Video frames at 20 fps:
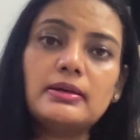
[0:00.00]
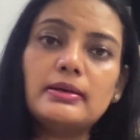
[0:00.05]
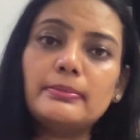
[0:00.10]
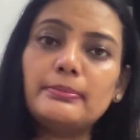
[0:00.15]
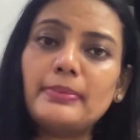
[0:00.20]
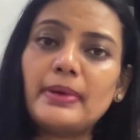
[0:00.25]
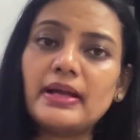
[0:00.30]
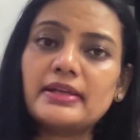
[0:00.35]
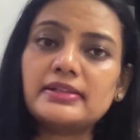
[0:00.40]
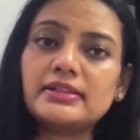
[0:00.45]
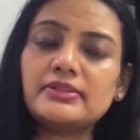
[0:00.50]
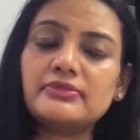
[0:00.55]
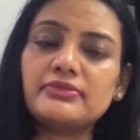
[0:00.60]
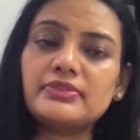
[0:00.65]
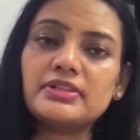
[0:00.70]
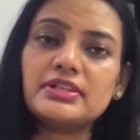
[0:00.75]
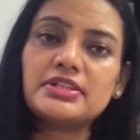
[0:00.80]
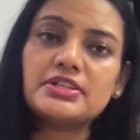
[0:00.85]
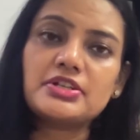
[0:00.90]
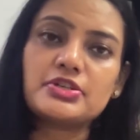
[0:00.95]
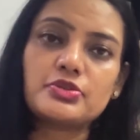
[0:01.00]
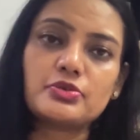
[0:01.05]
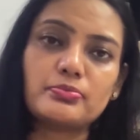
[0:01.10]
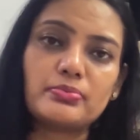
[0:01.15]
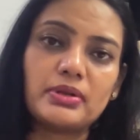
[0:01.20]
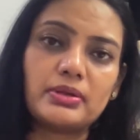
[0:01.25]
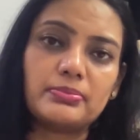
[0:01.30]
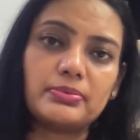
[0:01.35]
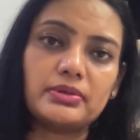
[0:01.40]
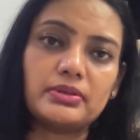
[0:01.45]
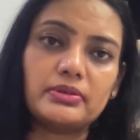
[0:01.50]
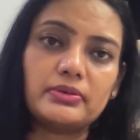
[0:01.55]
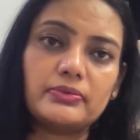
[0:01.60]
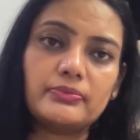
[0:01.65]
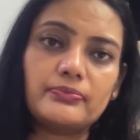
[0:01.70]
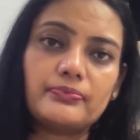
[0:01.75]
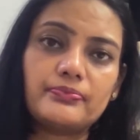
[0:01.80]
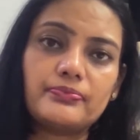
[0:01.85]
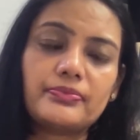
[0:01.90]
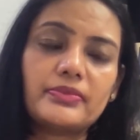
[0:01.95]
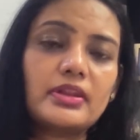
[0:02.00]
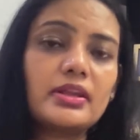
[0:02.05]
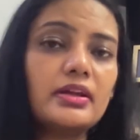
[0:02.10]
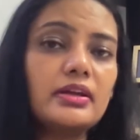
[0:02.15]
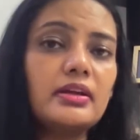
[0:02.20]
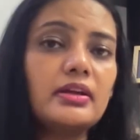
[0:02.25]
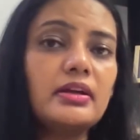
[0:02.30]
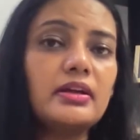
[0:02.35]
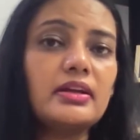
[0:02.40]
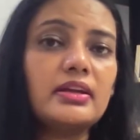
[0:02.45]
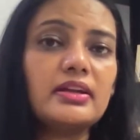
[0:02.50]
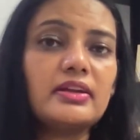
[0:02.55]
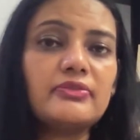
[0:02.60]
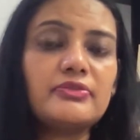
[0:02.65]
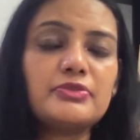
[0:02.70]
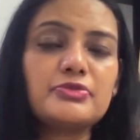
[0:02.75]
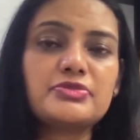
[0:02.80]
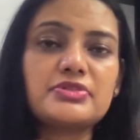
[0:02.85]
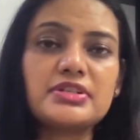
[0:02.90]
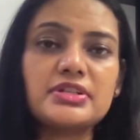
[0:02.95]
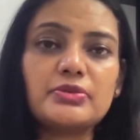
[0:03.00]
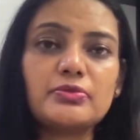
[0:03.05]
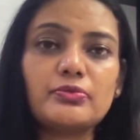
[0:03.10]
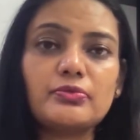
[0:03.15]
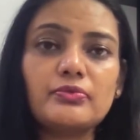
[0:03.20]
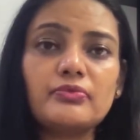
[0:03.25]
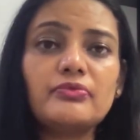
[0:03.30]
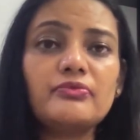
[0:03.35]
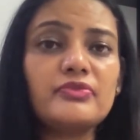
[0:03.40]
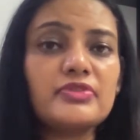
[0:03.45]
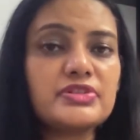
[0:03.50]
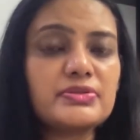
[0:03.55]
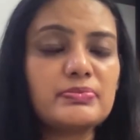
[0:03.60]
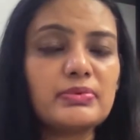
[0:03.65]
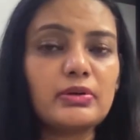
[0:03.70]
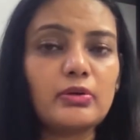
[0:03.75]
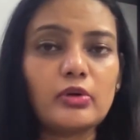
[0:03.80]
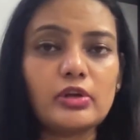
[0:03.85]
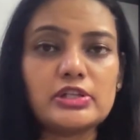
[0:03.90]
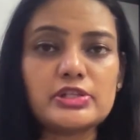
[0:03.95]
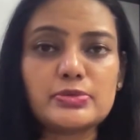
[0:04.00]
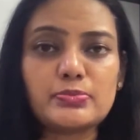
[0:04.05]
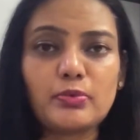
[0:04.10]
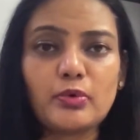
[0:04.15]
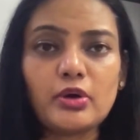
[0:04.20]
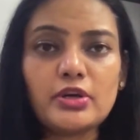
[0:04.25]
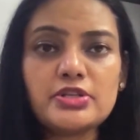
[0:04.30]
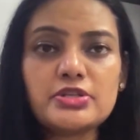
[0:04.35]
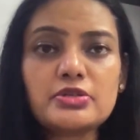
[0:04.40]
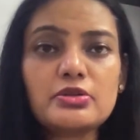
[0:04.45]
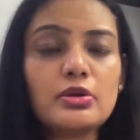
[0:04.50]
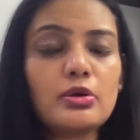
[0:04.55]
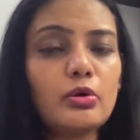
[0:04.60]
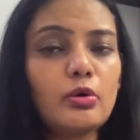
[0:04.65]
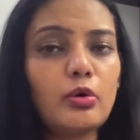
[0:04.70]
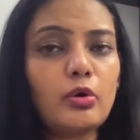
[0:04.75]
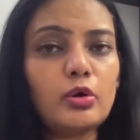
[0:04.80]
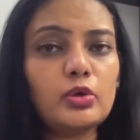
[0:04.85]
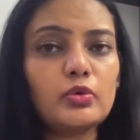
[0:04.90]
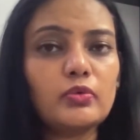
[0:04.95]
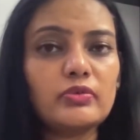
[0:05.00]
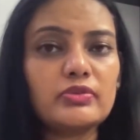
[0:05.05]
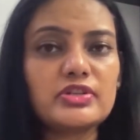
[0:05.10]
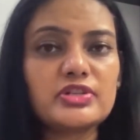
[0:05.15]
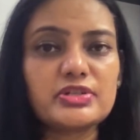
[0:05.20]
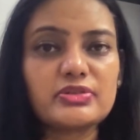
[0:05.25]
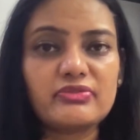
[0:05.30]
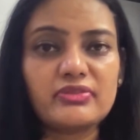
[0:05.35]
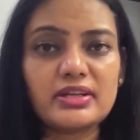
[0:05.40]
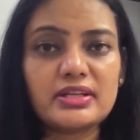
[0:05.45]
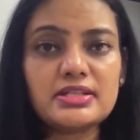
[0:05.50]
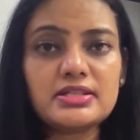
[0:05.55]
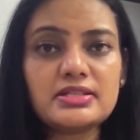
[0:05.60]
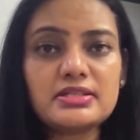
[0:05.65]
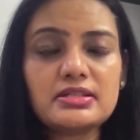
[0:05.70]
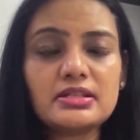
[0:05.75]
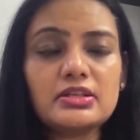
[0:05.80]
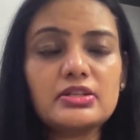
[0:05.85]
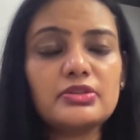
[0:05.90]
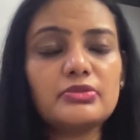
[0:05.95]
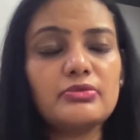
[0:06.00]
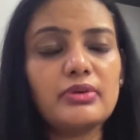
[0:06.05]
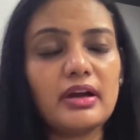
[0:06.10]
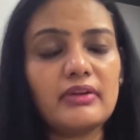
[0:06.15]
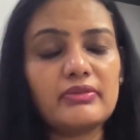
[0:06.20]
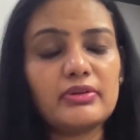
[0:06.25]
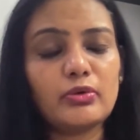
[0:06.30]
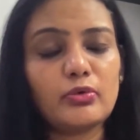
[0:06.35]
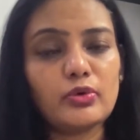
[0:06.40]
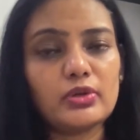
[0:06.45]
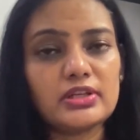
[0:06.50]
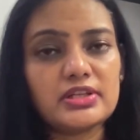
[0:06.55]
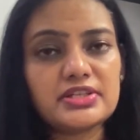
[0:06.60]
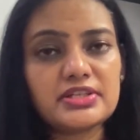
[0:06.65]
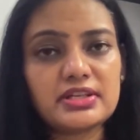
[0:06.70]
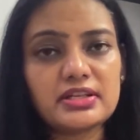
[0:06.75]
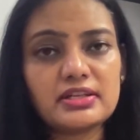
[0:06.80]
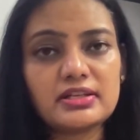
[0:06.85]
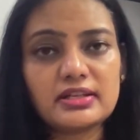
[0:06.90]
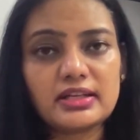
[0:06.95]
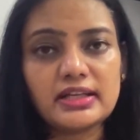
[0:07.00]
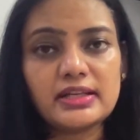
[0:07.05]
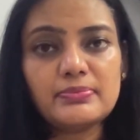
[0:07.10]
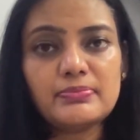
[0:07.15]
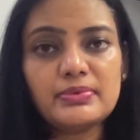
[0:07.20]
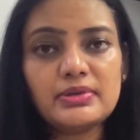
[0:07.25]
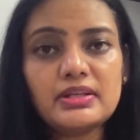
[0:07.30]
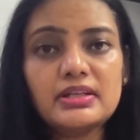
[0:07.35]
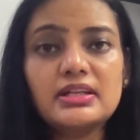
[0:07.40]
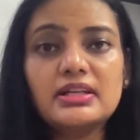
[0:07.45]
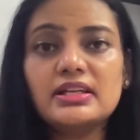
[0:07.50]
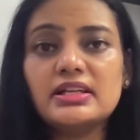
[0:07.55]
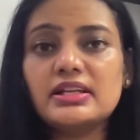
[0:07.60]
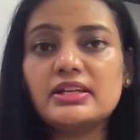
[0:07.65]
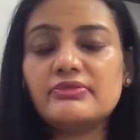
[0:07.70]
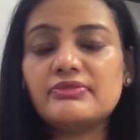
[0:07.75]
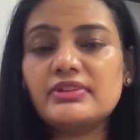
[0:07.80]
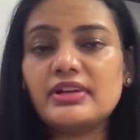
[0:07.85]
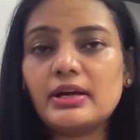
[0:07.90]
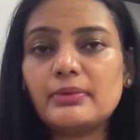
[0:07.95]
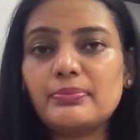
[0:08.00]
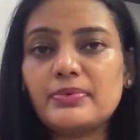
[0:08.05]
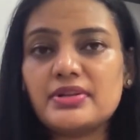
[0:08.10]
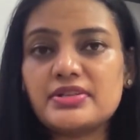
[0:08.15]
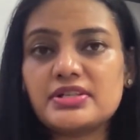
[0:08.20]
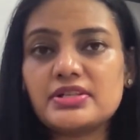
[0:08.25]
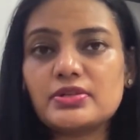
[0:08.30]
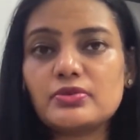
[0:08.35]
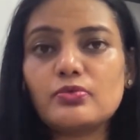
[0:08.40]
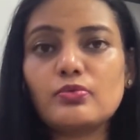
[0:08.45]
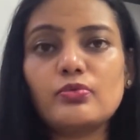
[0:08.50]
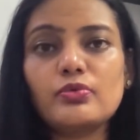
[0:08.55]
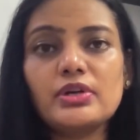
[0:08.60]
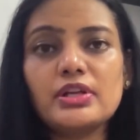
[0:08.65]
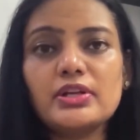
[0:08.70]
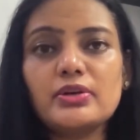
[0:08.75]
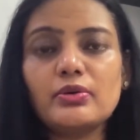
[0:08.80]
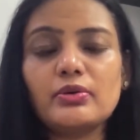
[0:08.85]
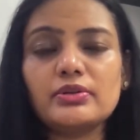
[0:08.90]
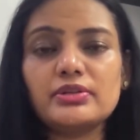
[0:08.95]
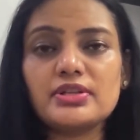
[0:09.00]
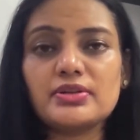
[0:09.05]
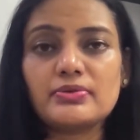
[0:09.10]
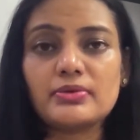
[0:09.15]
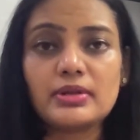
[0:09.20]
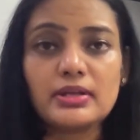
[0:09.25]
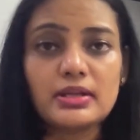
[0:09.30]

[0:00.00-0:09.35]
pat it with a tissue paper. If you see visible oil spots all over this face, you have an oily skin type. If they are present only on the